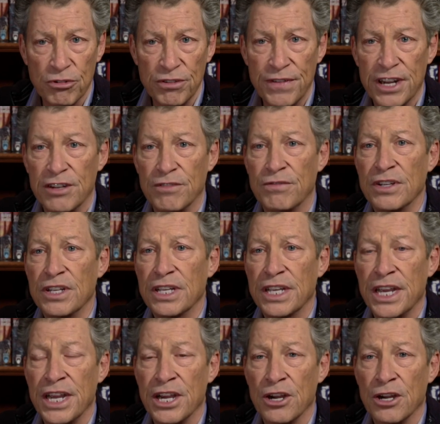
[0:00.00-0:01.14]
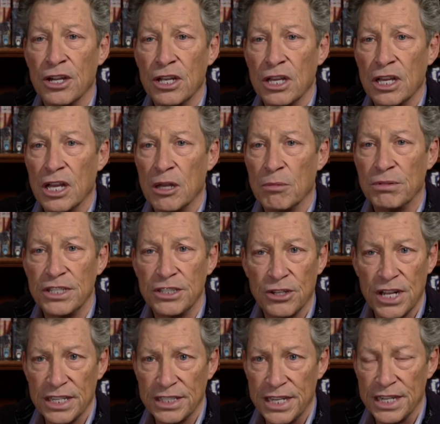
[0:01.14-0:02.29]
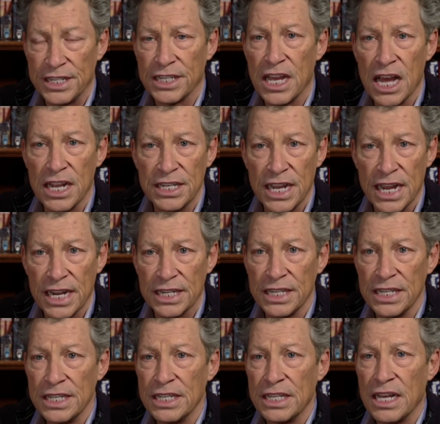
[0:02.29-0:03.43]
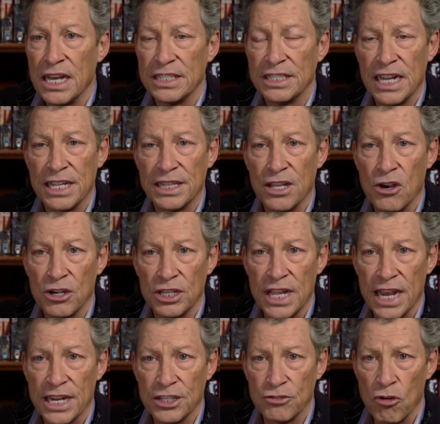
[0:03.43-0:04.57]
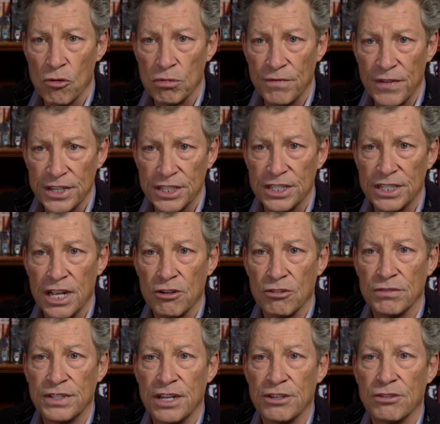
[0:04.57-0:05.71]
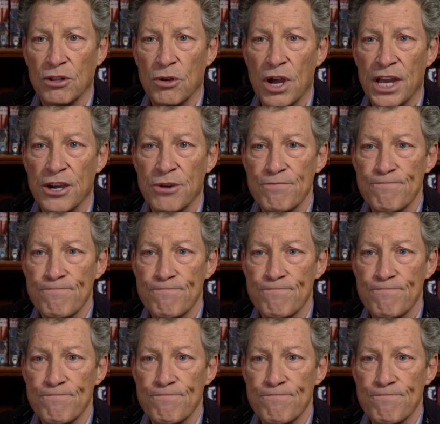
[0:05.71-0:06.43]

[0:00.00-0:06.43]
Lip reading: preventive care, please don't hesitate to contact us at the Heart Attack and Stroke Prevention Center of Central Ohio.